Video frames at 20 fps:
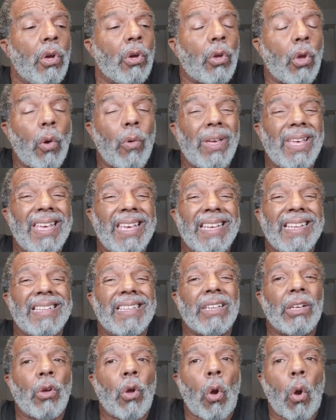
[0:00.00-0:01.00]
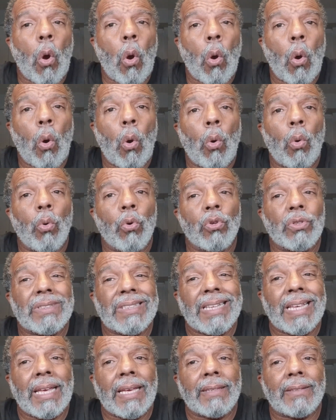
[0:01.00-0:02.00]
go ahead and call or
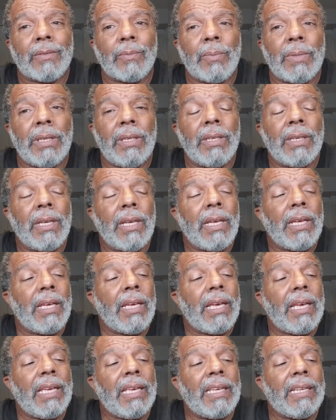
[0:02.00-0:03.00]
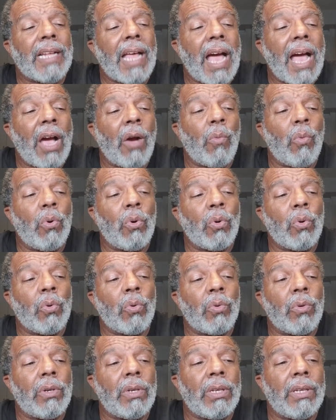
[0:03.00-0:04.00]
text me, and I
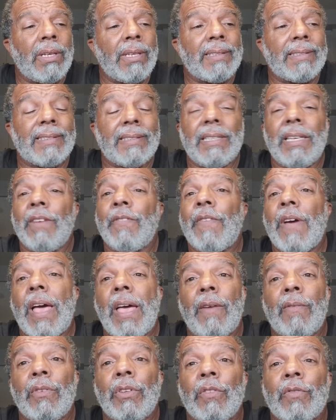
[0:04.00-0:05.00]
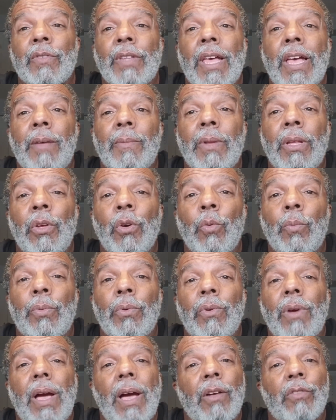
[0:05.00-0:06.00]
will see if I have enough time to help
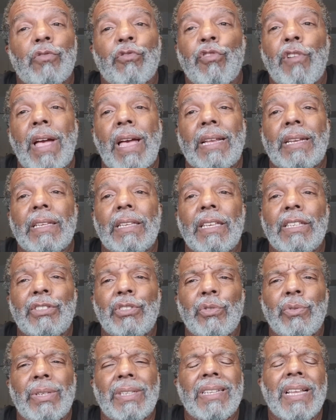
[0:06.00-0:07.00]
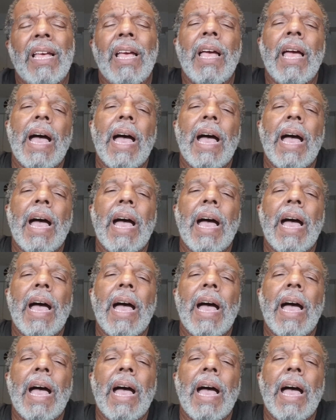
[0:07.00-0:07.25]
you. I'll try to get you in.